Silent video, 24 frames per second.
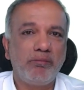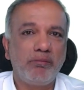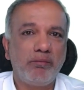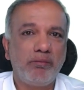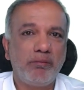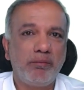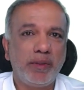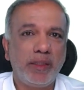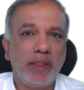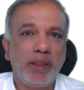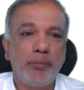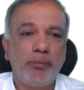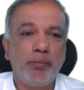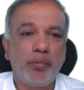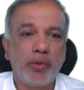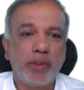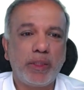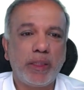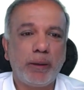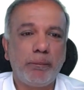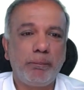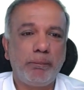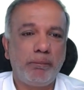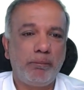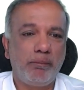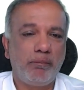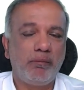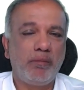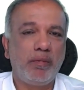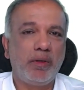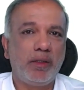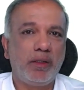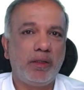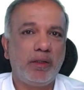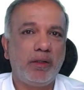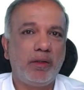be put up
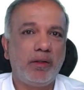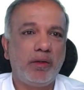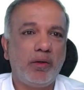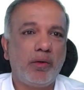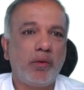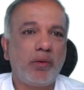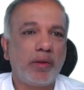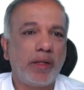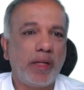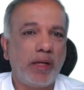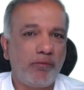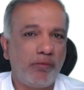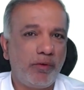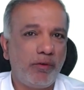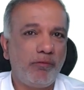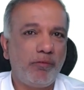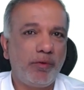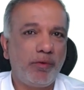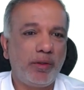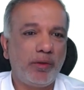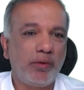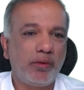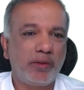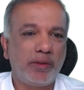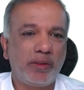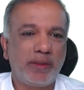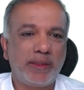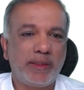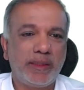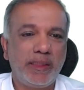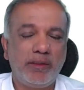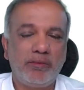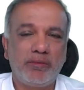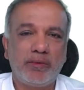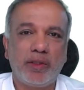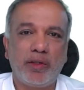on every video. So it
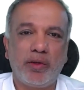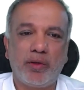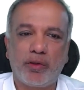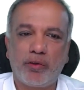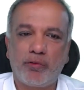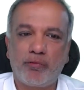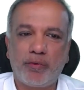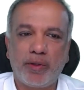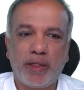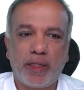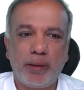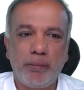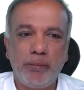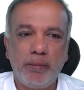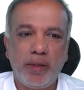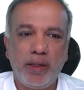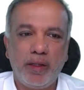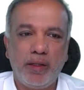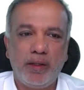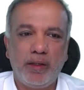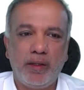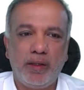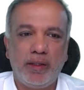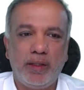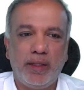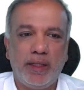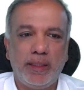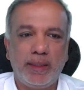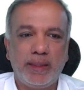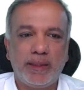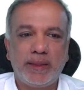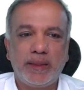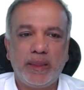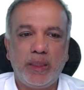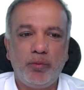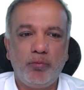saves a lot of time. And
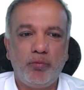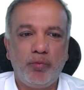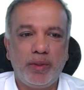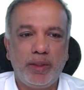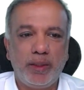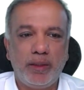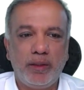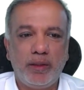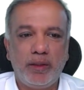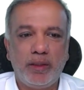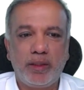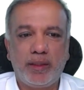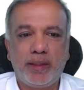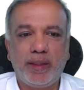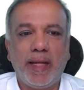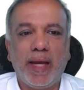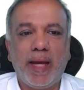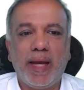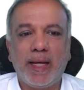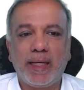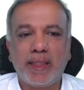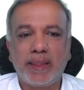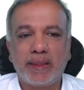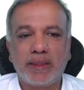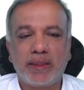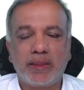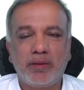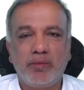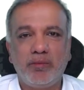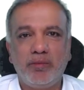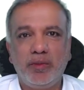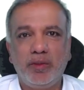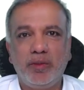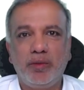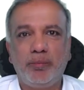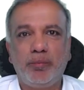the same with the tags,
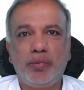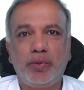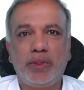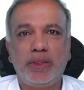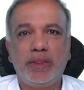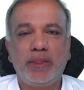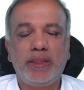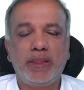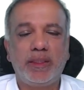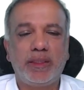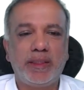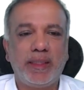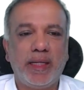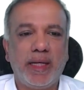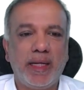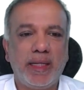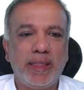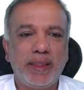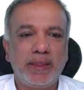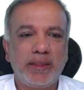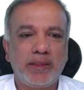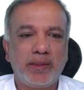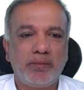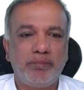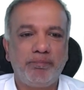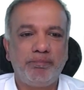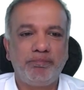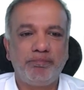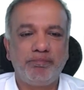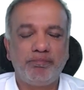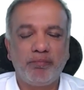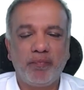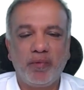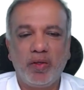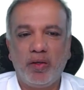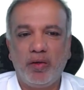you put in the tags
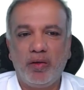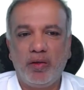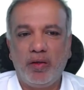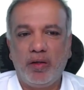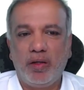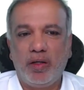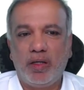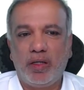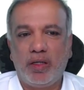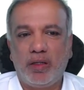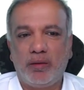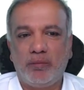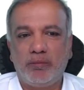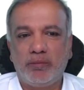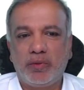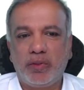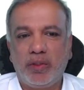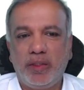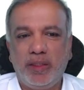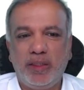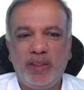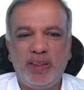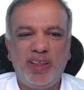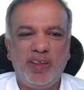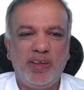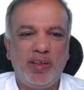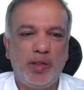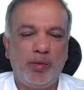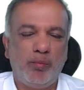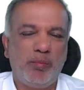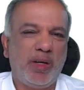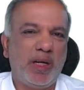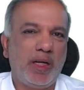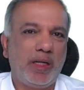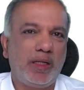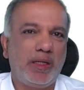Um, so in
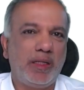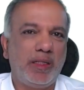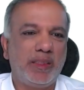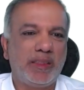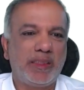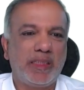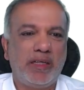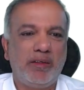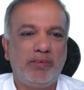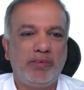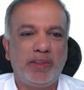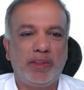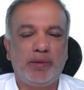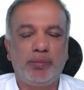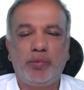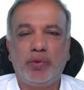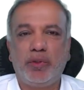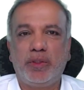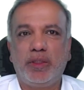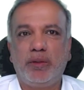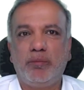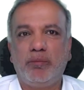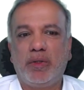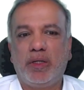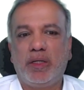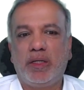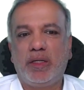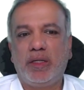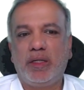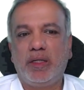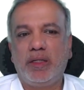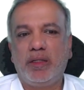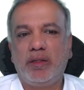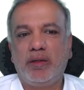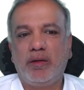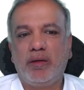in my case, I've just put in my
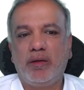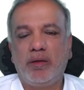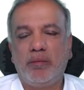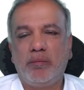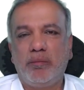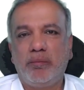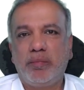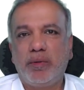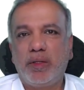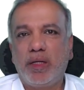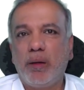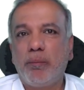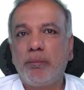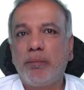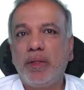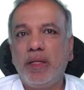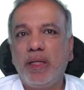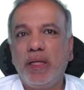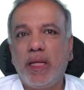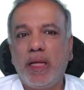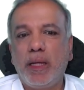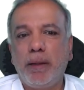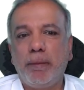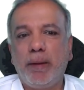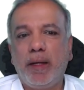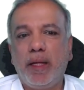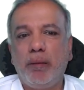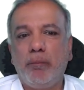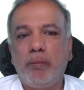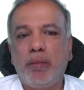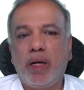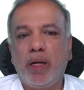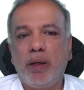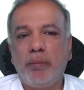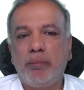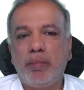uh, company name and
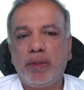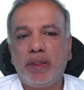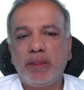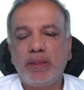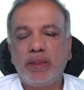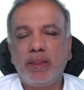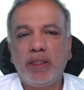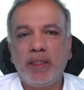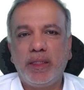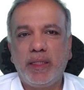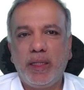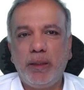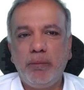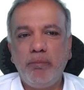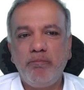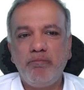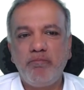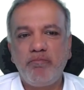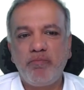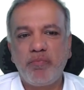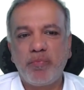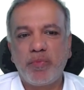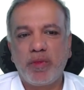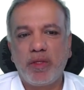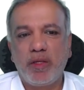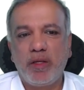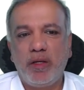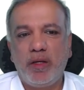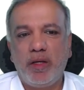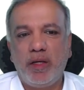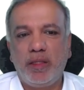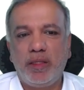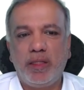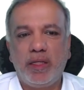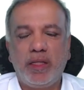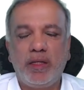my personal name,
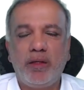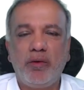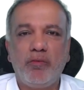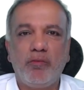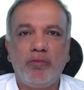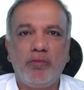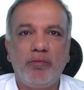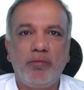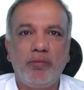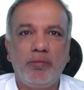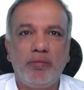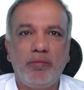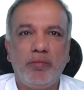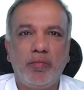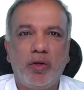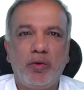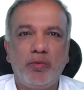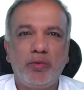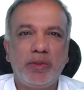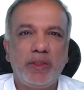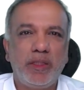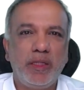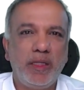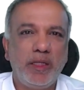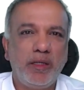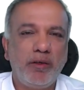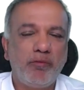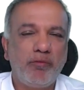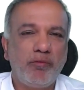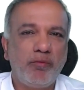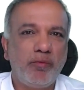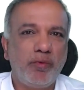and then obviously if